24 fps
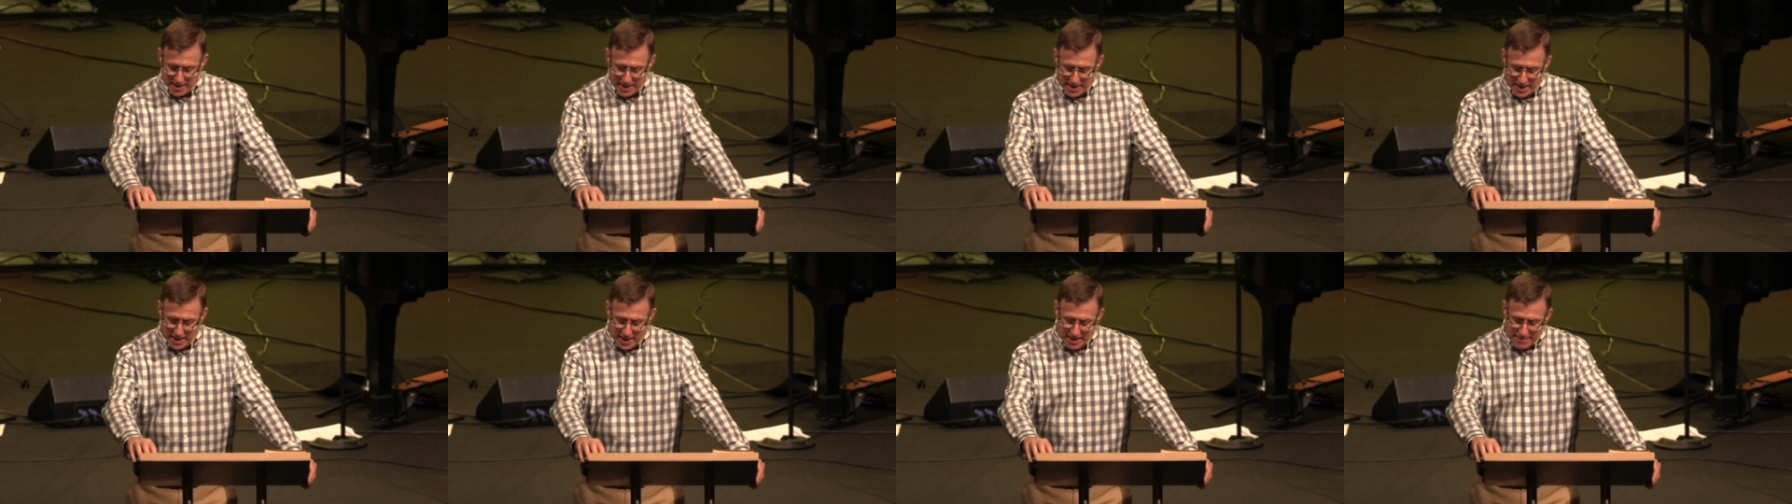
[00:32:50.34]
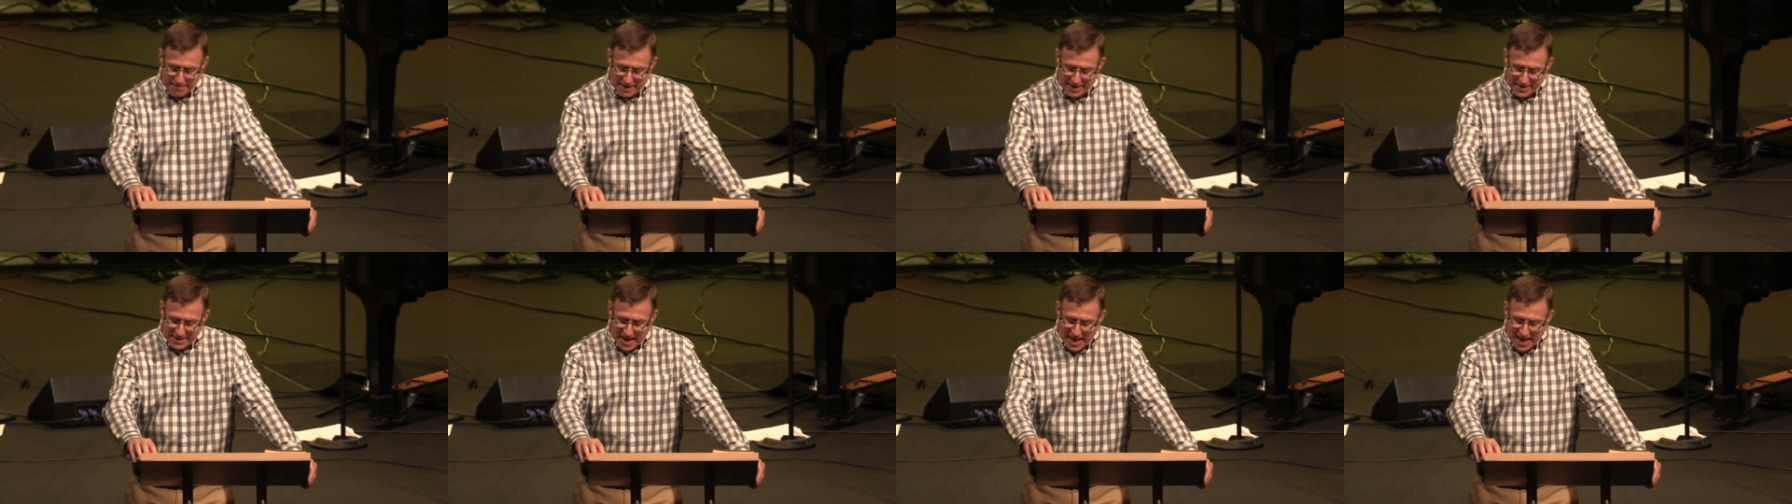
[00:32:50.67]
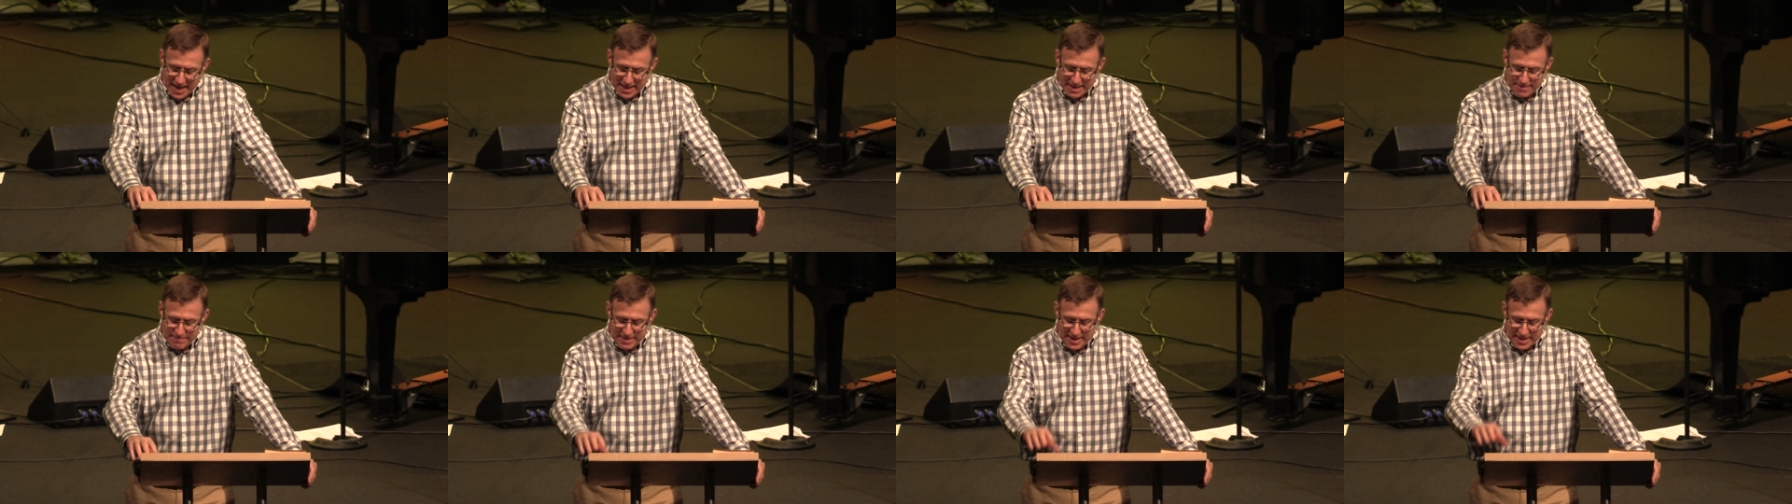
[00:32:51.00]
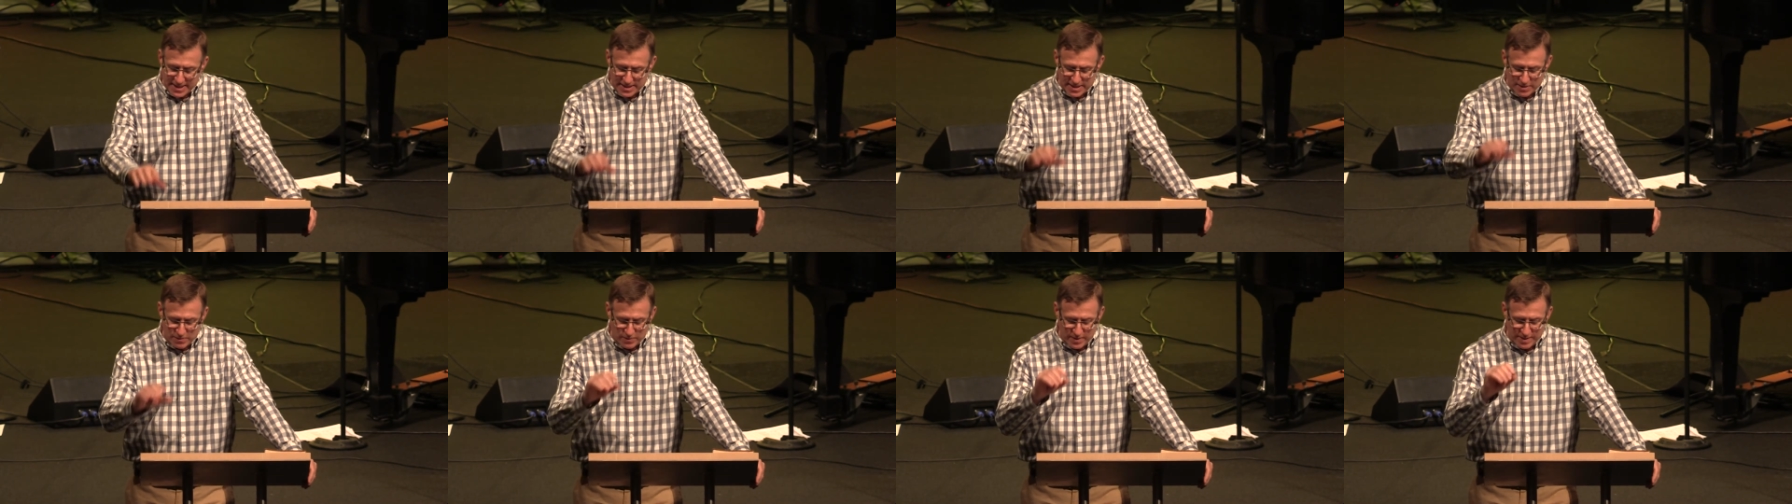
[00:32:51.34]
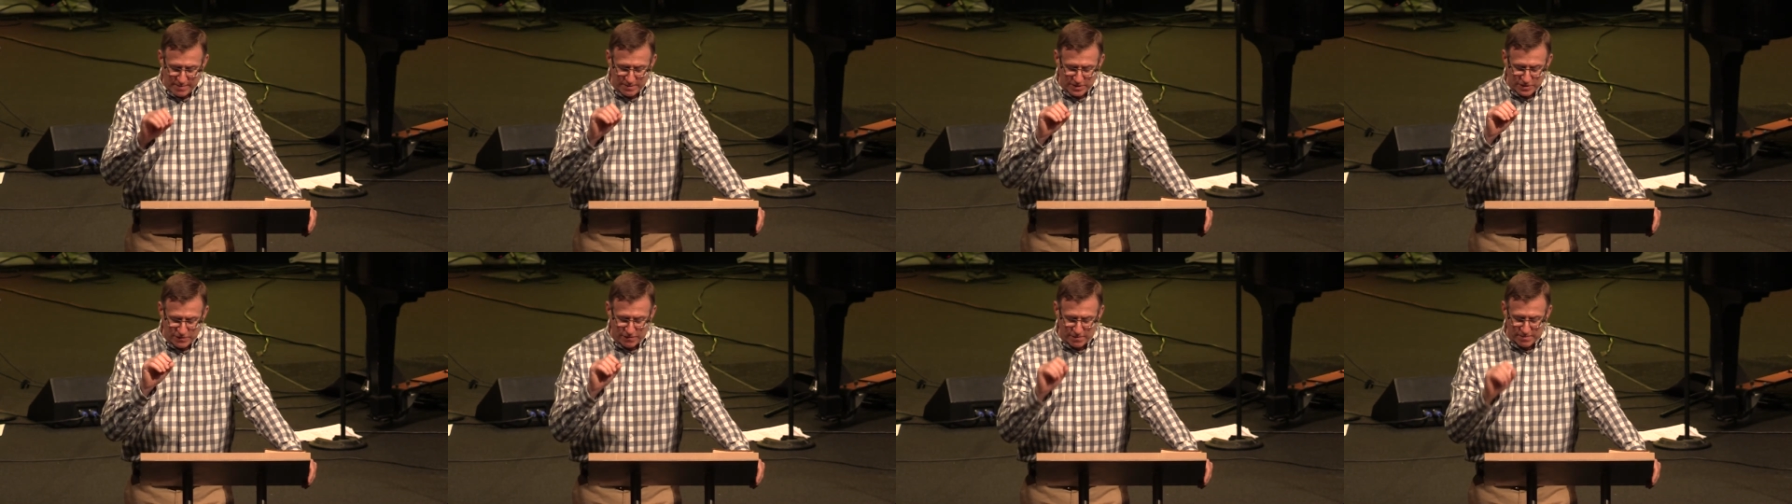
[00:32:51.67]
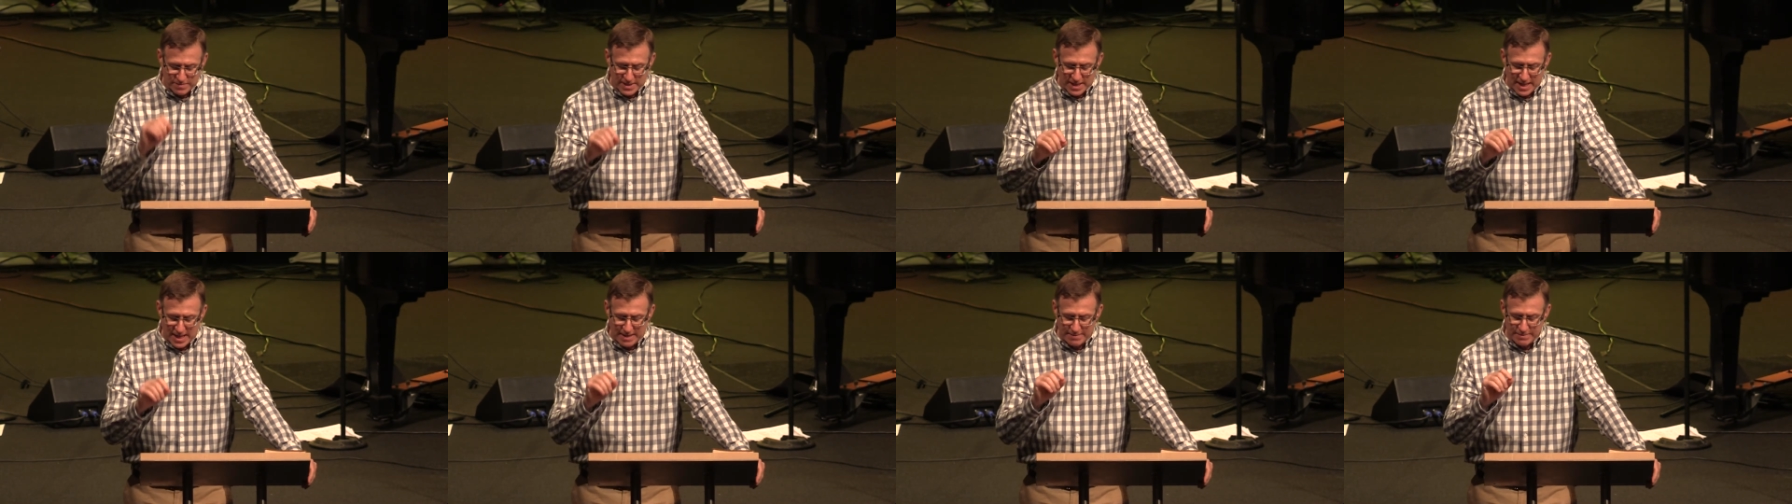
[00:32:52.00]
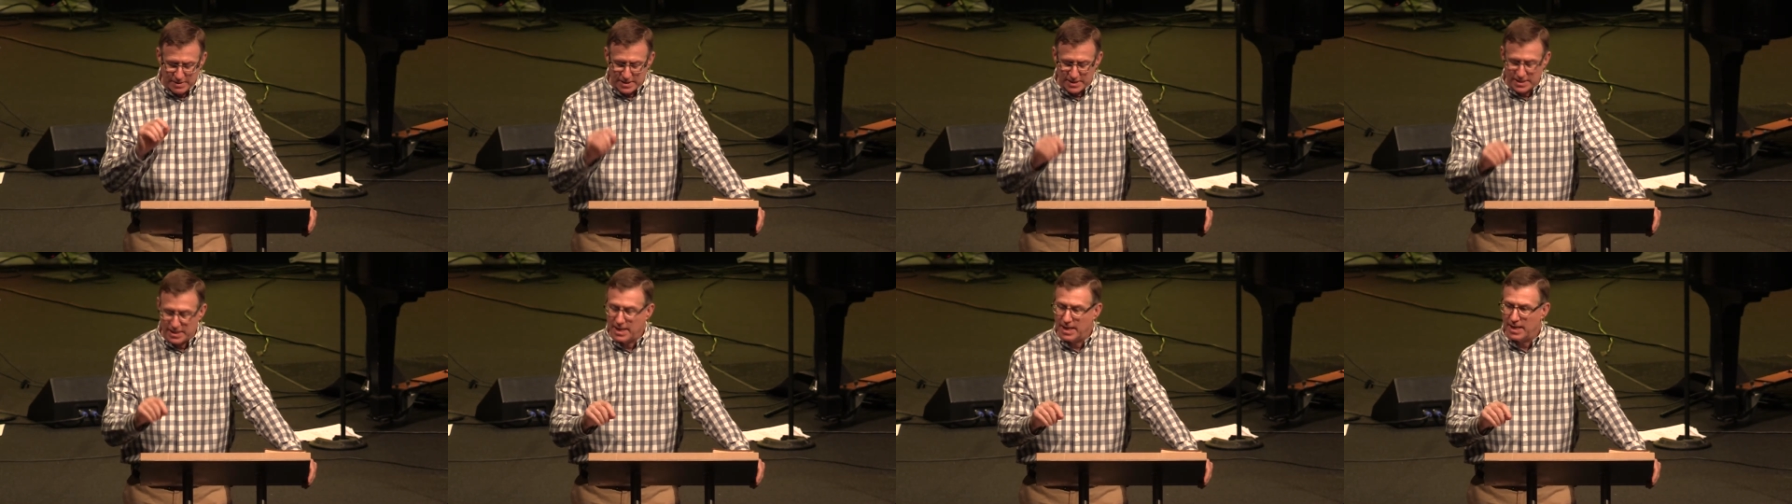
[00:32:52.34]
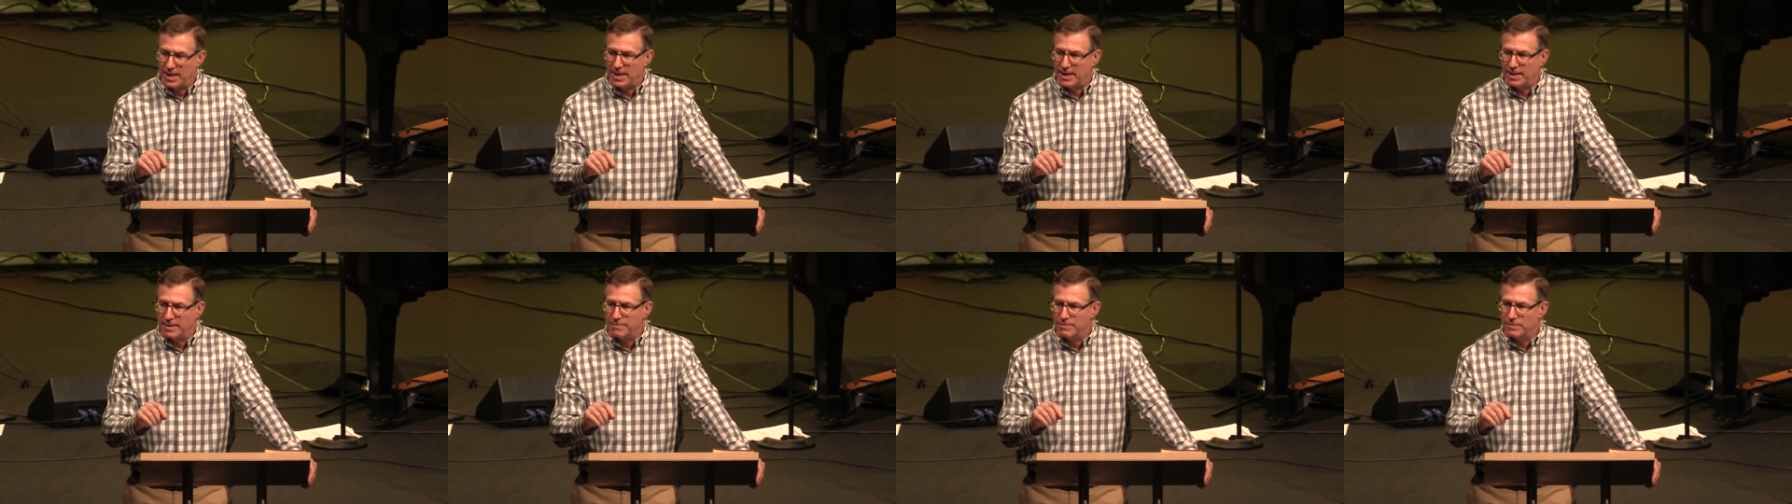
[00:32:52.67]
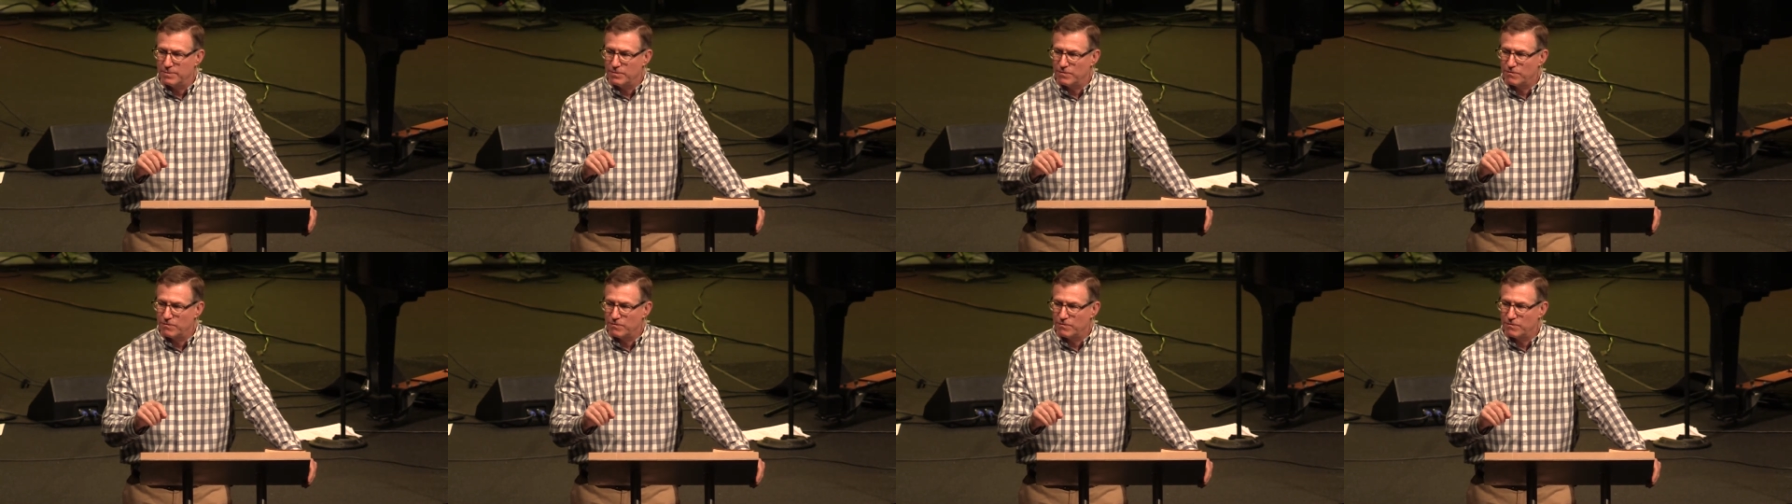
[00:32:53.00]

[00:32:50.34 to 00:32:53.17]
And by that, he meant that we must from time to time